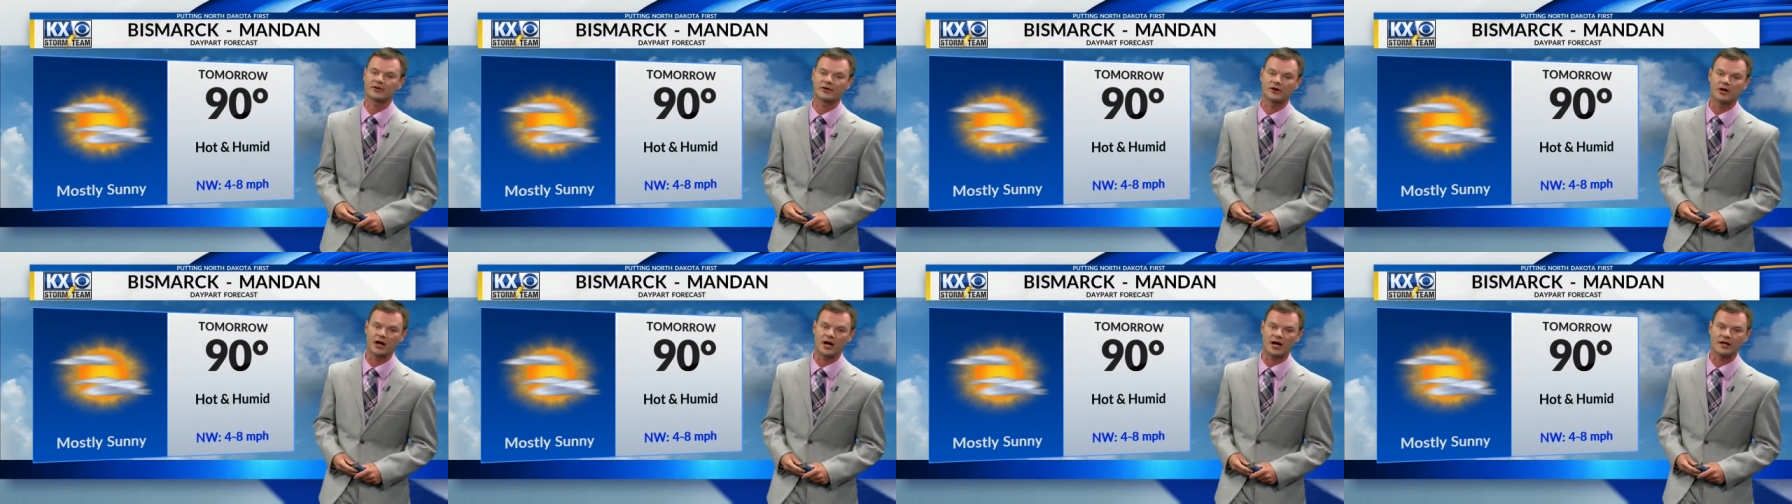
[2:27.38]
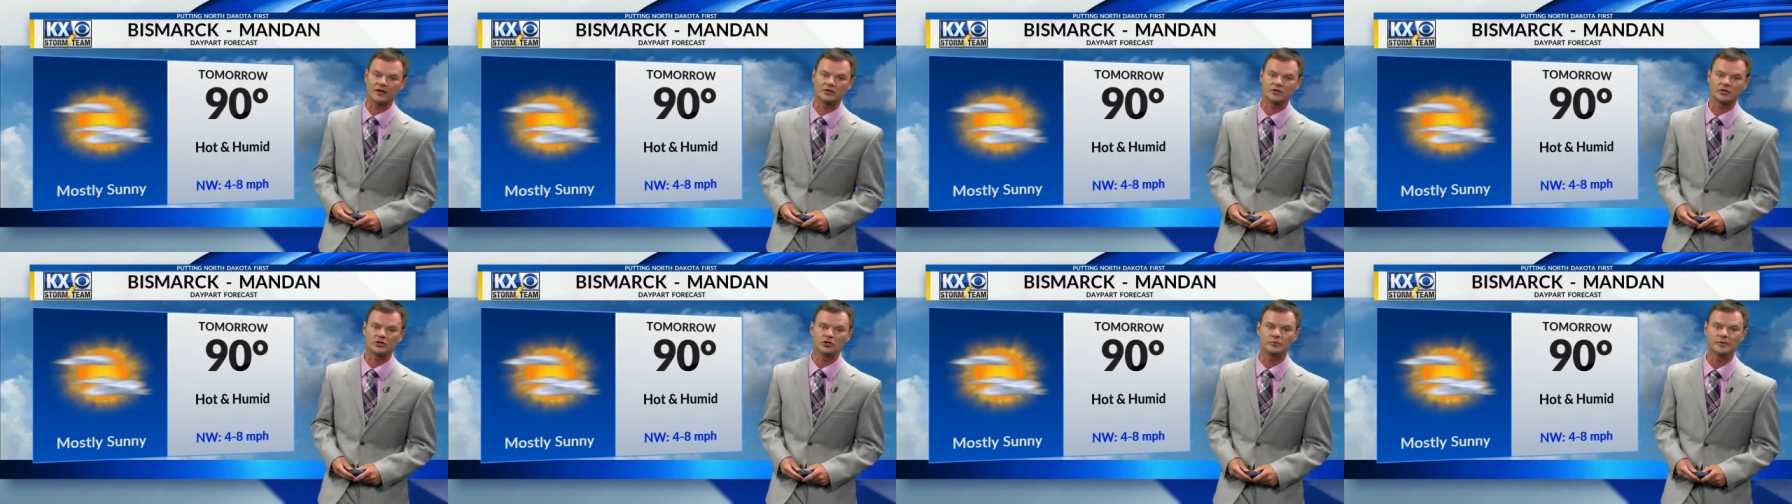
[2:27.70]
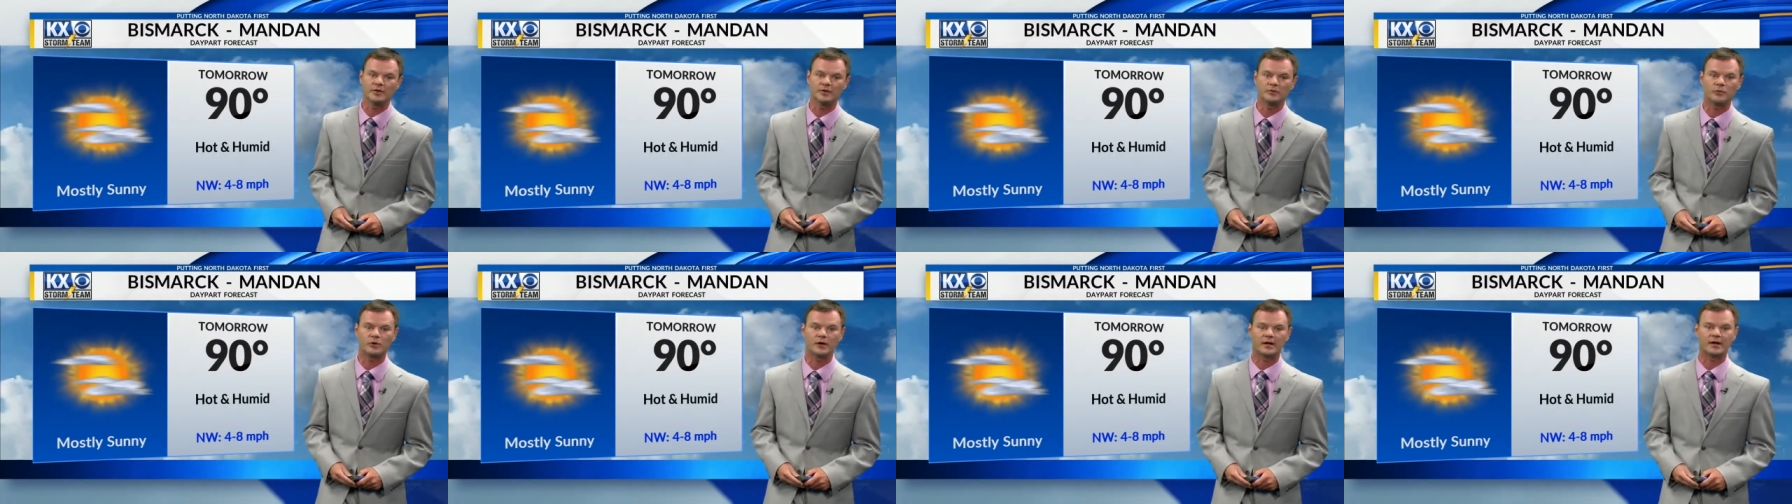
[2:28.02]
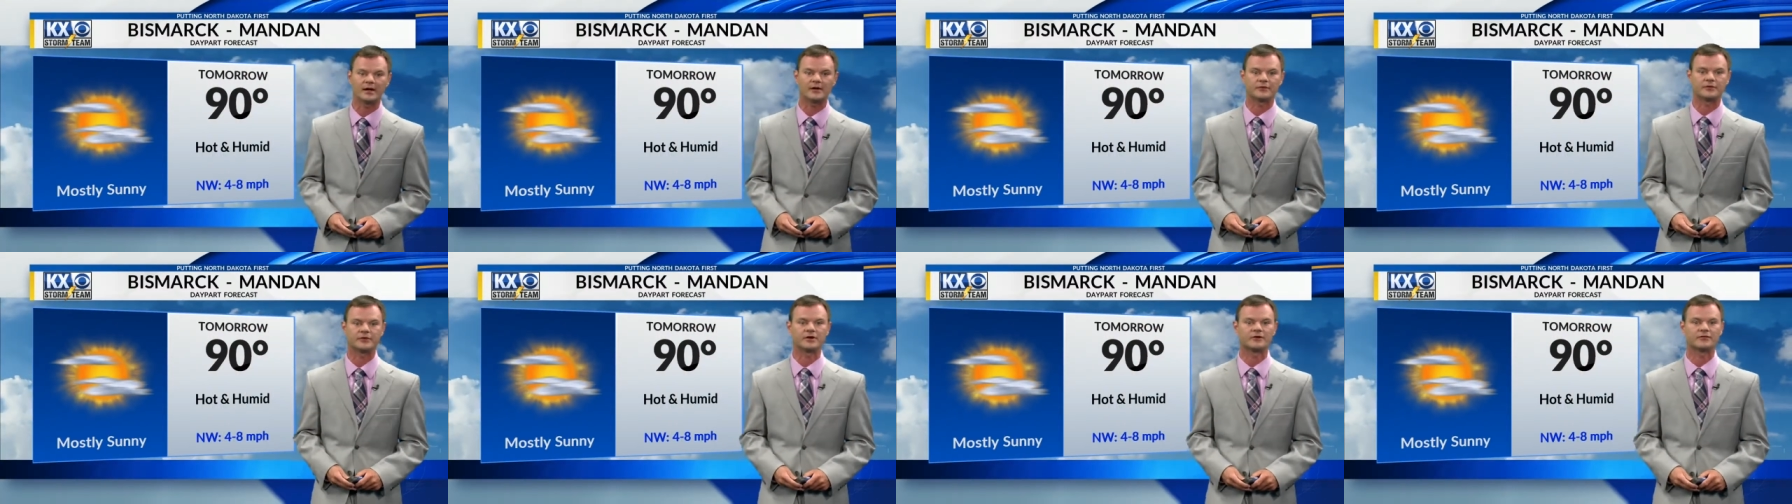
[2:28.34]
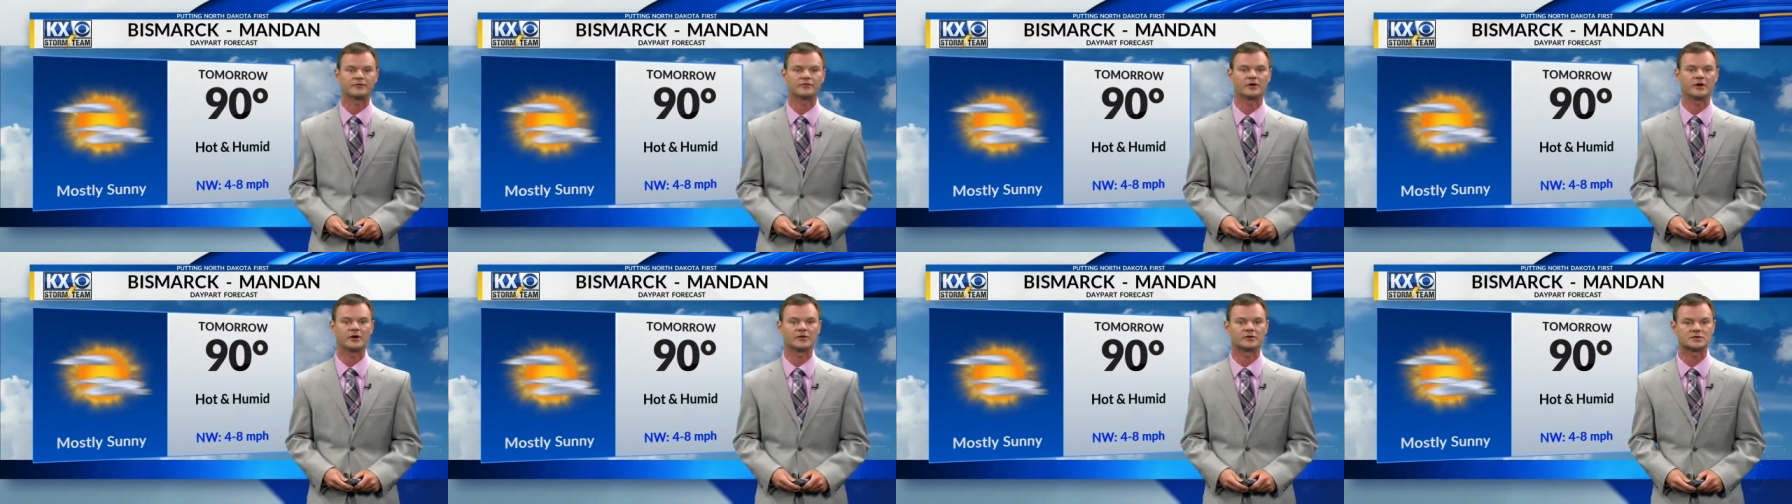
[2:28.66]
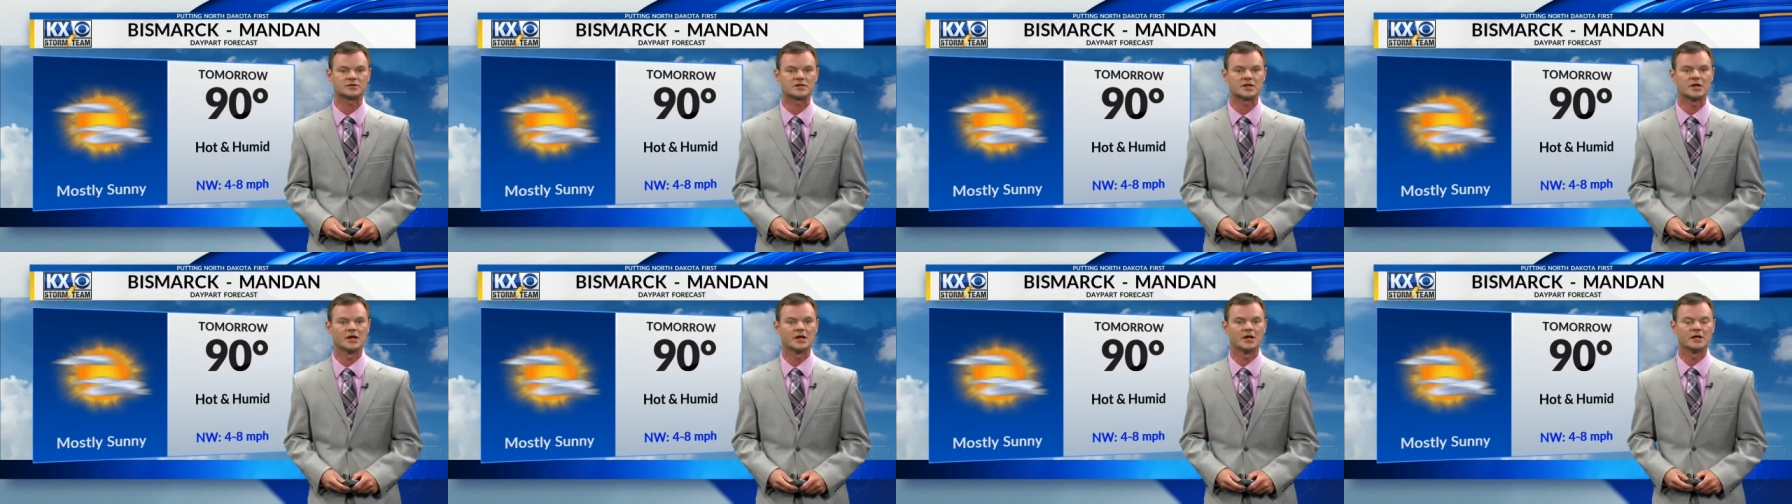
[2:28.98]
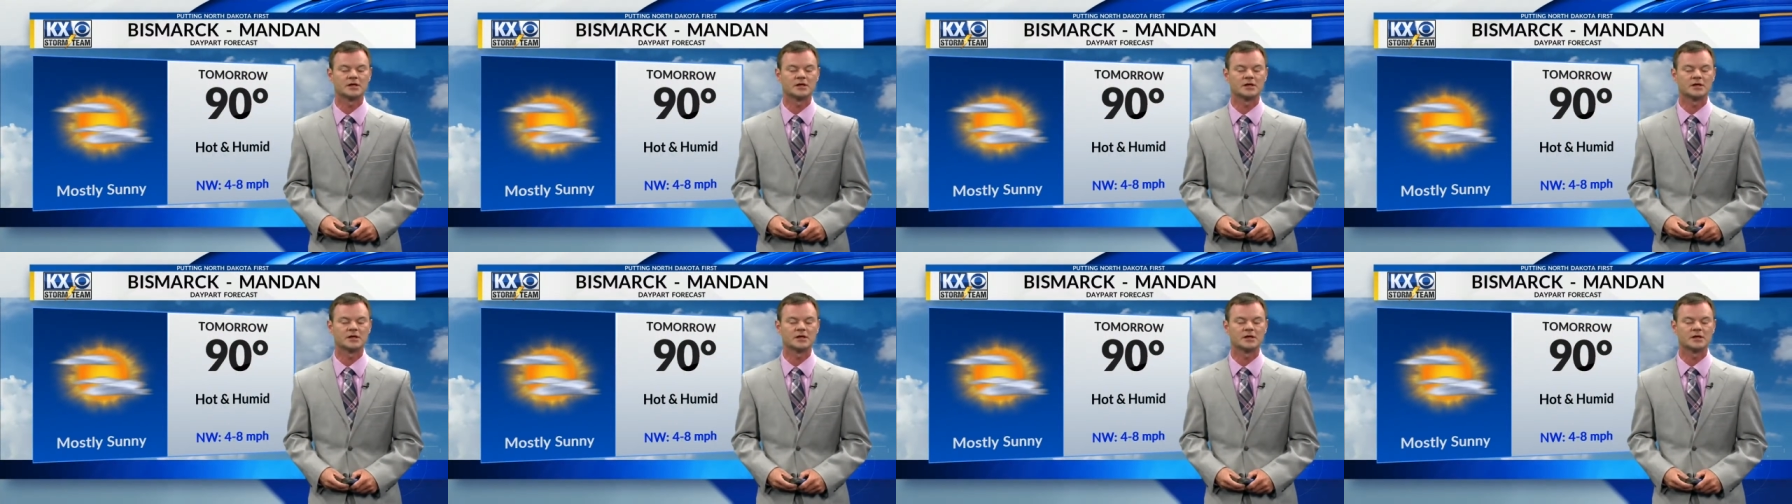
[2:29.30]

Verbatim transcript: hot and humid one out there, folks.